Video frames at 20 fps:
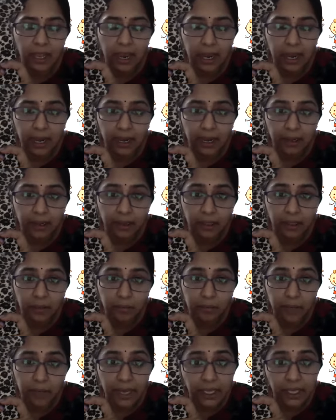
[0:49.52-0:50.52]
And the
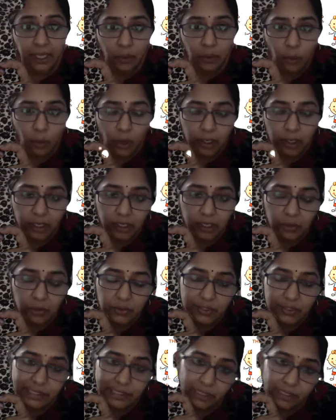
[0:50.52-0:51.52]
monkey wanted to
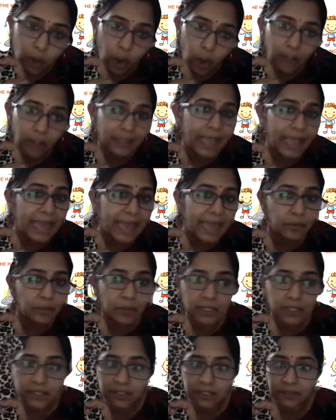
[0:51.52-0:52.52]
seek all the
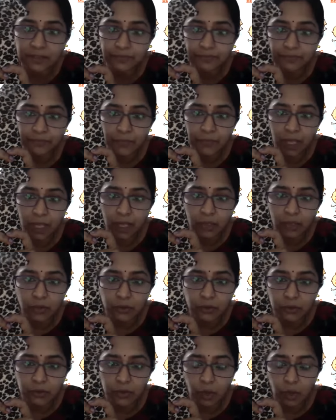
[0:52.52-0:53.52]
animals.
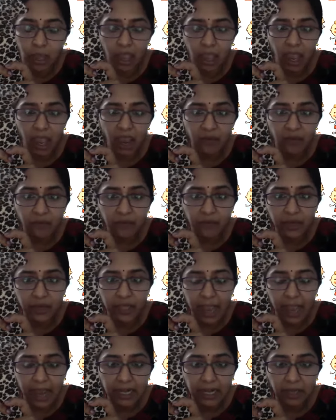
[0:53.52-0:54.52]
So every
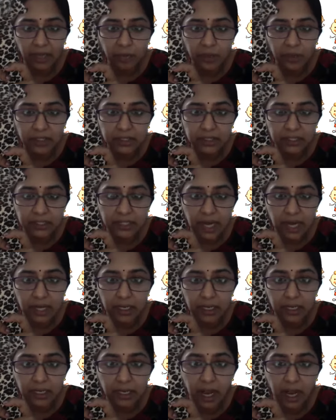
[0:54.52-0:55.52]
animal
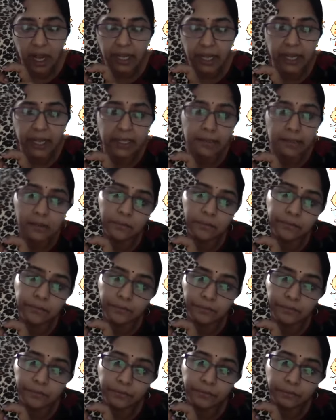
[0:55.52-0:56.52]
started hiding.
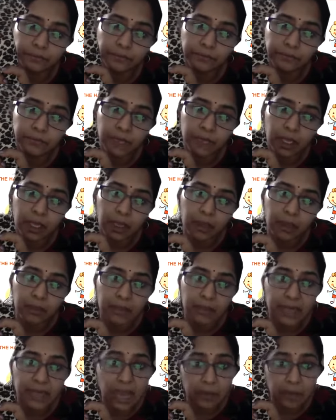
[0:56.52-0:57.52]

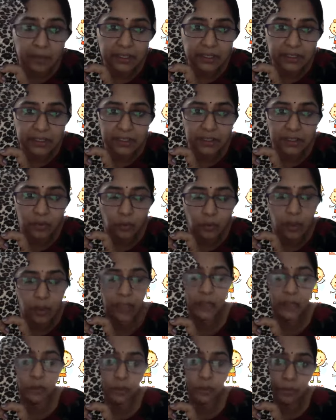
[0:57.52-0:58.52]
The rabbits
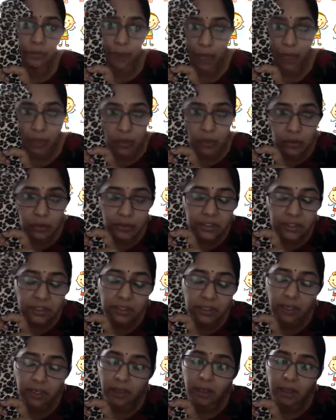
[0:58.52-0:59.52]
went to the burrows.
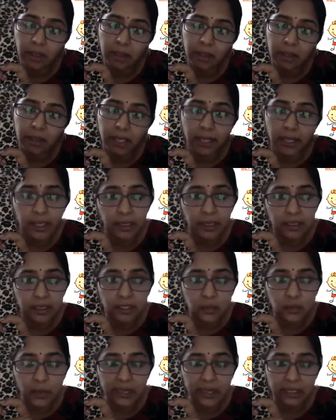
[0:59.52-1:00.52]
The
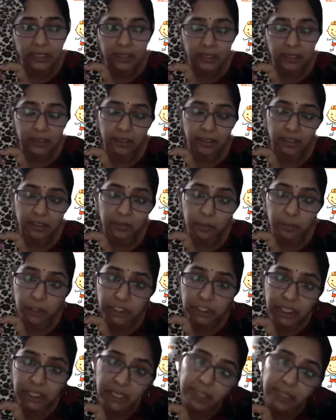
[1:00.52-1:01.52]
deers went under the
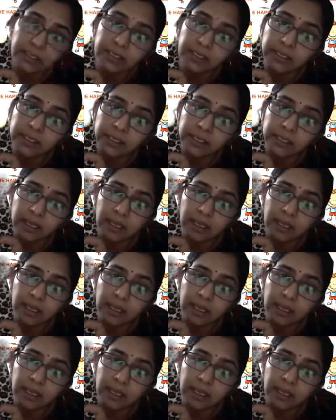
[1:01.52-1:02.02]
bushes.